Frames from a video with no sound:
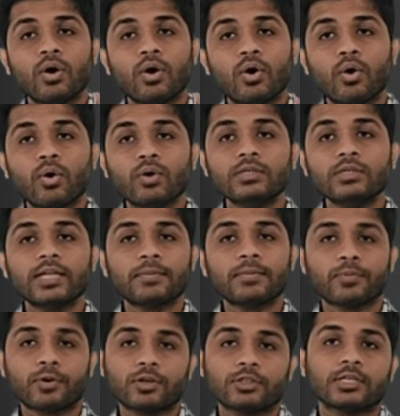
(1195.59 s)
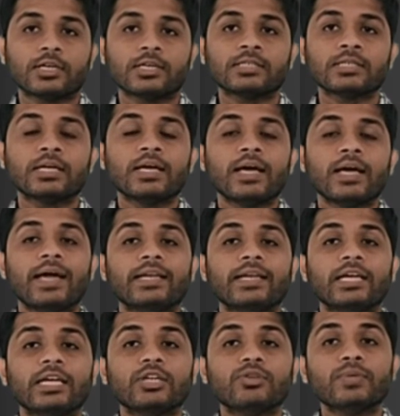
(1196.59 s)
hold that process and
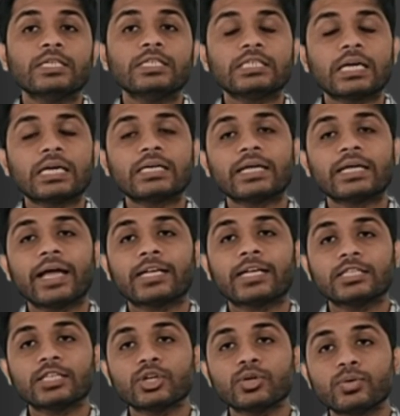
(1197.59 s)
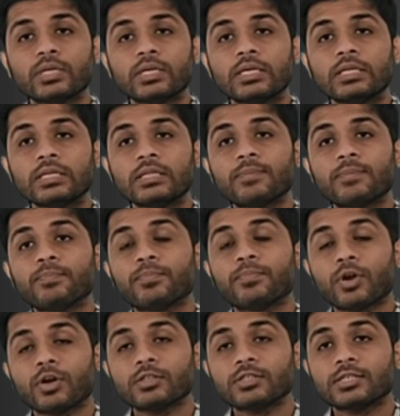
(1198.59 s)
it will start executing the
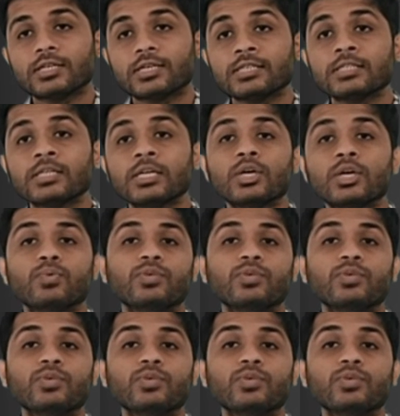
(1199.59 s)
process